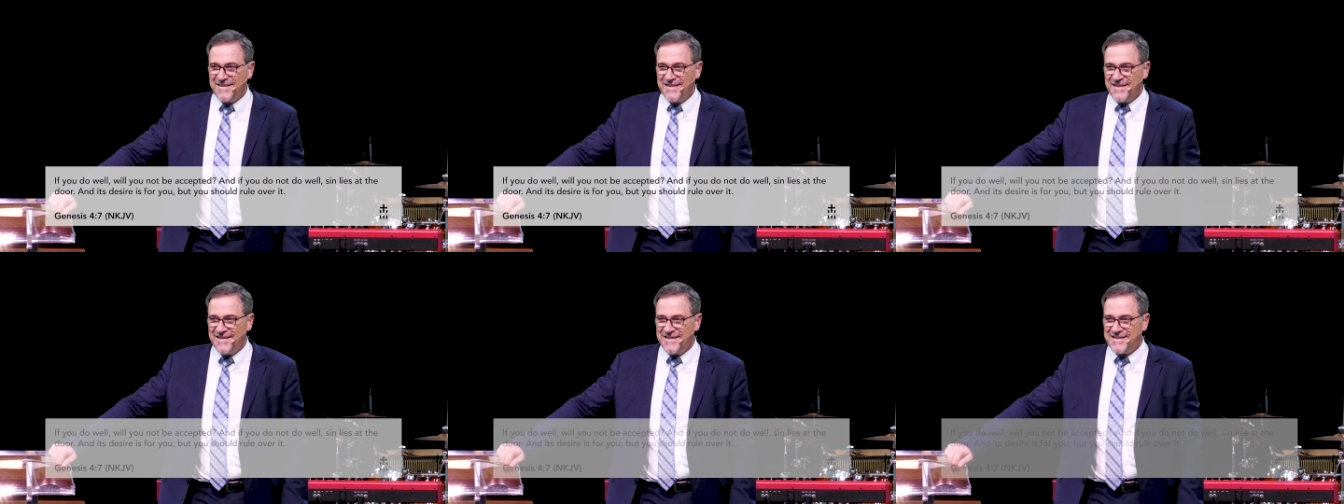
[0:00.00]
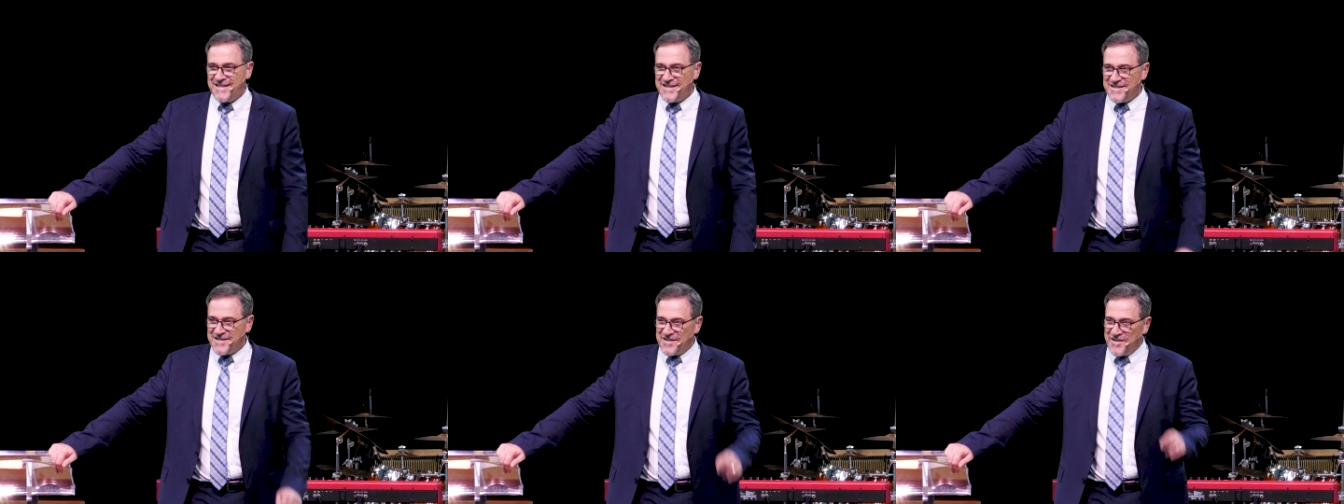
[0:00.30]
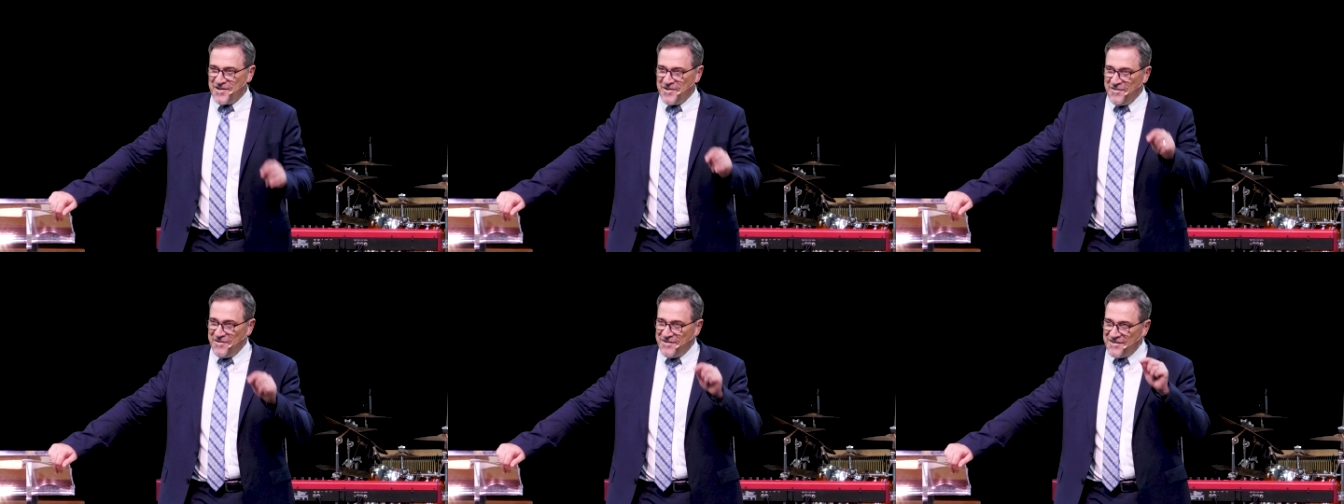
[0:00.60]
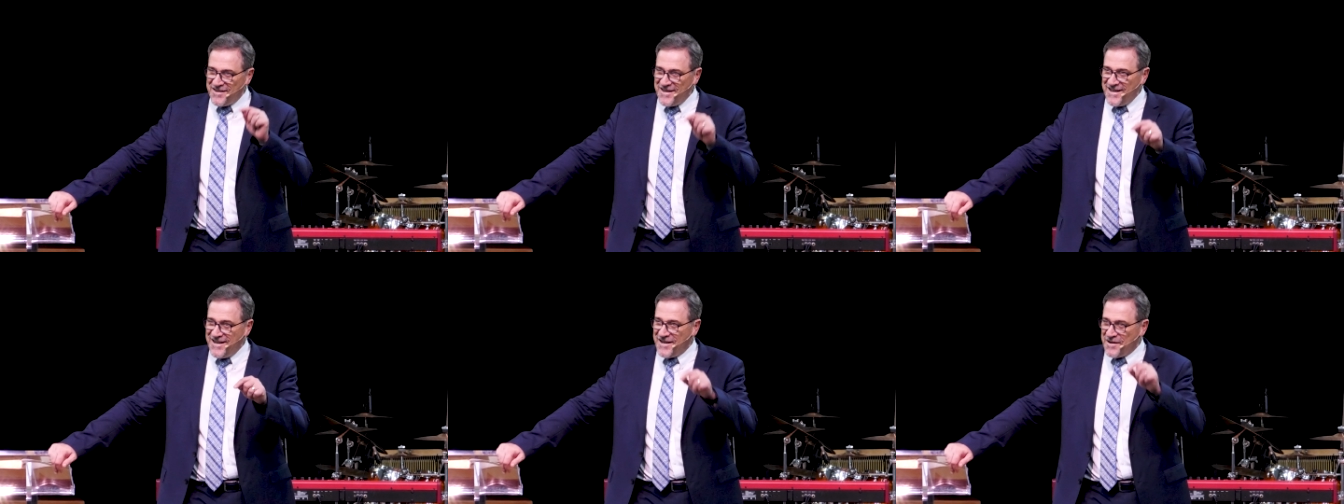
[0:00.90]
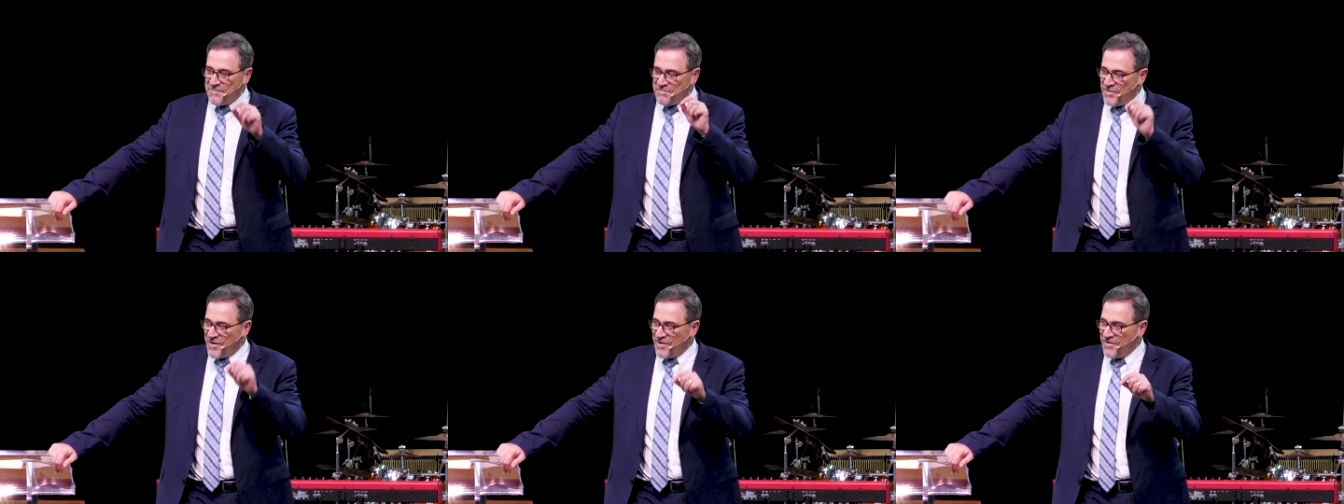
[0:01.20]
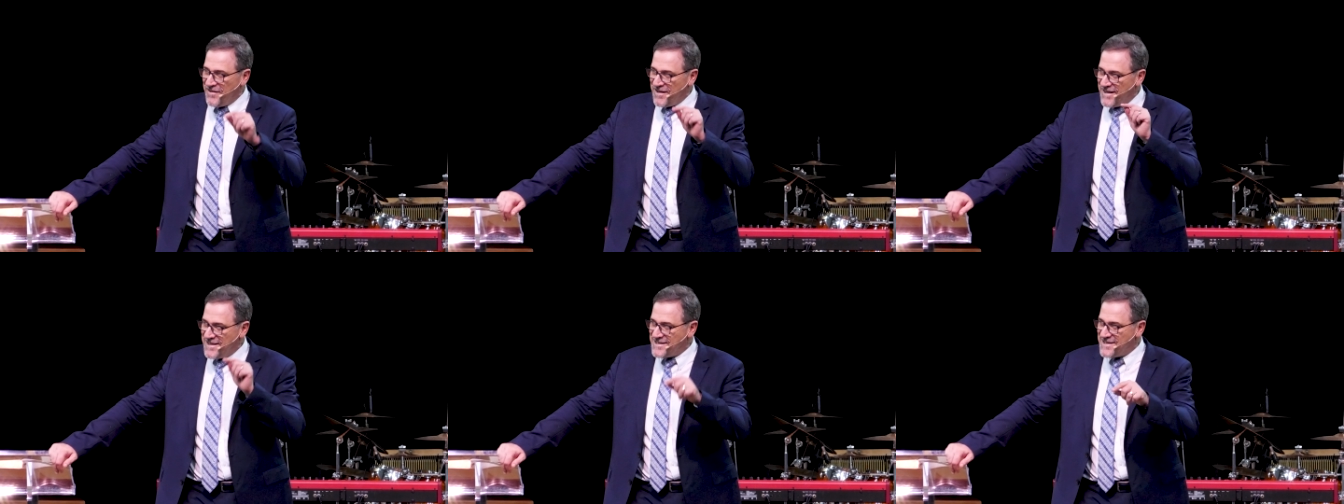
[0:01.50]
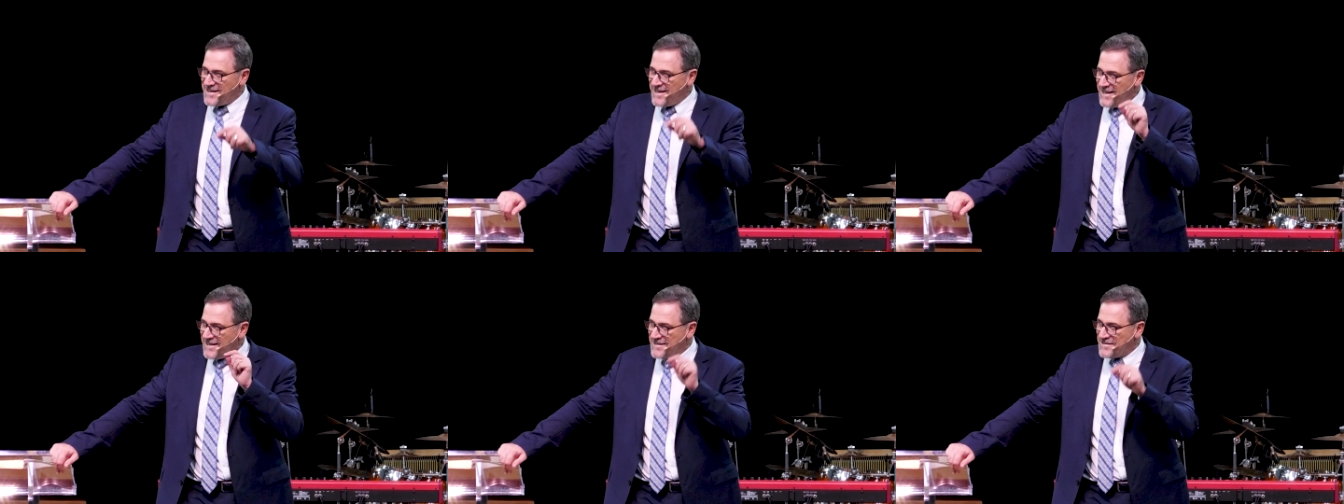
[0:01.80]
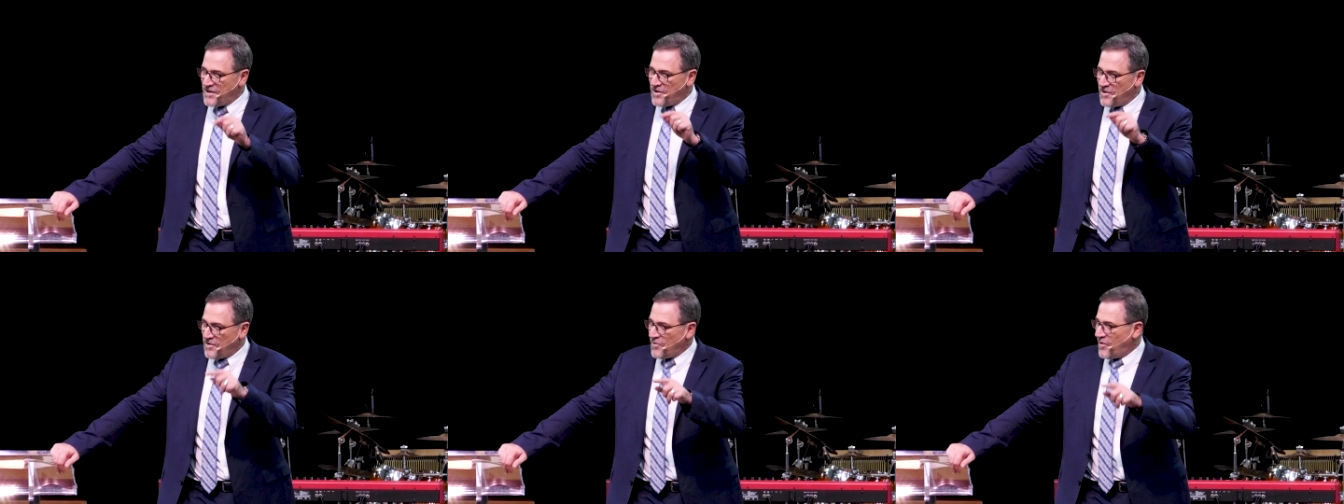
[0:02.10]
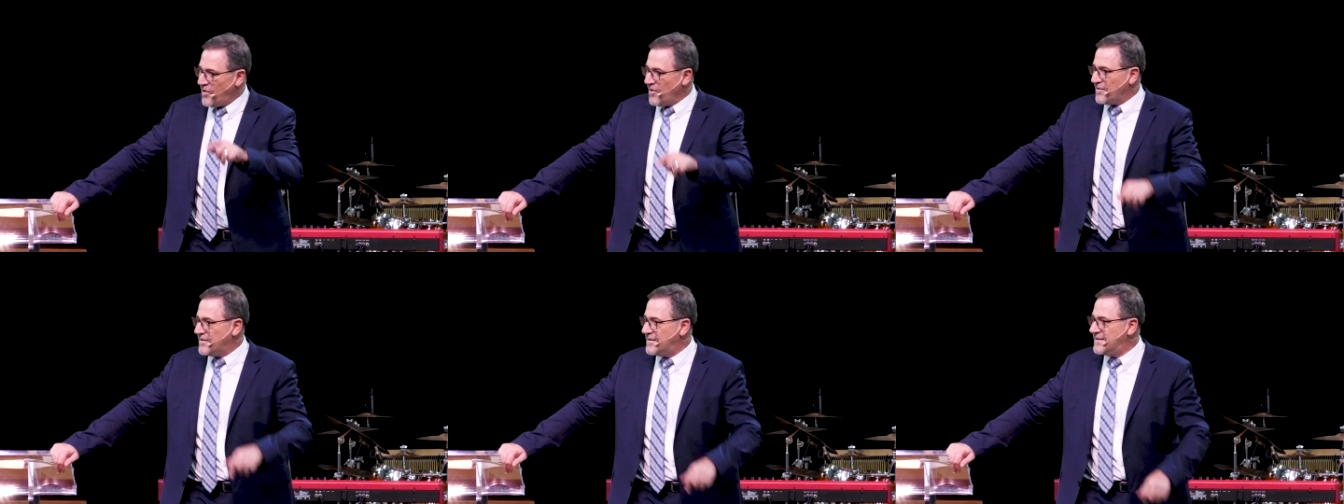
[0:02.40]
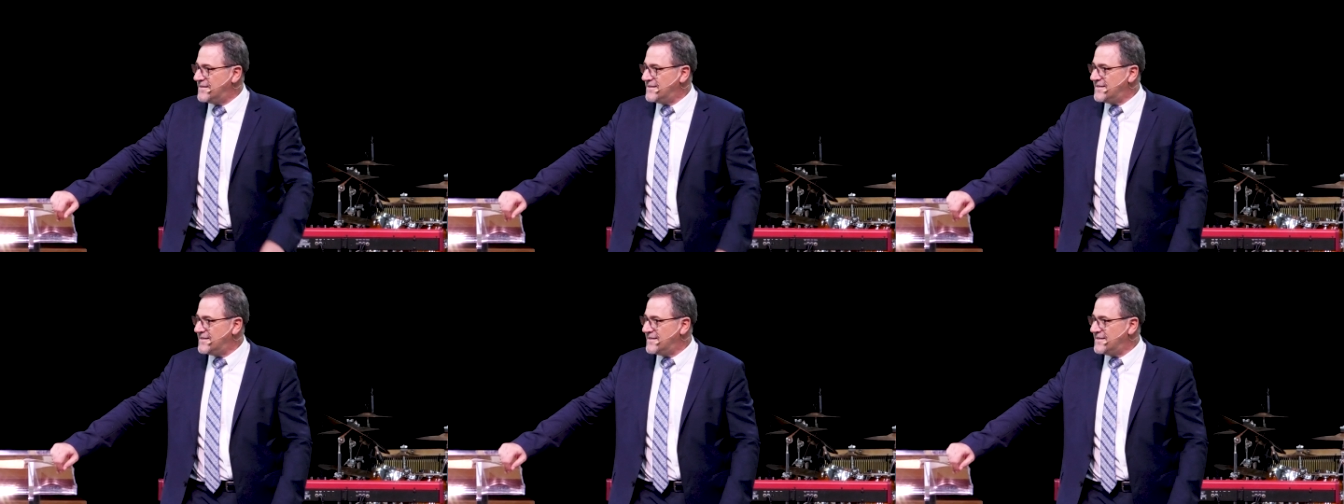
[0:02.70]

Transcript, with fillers: Says, Don't think upon these things that are wrong.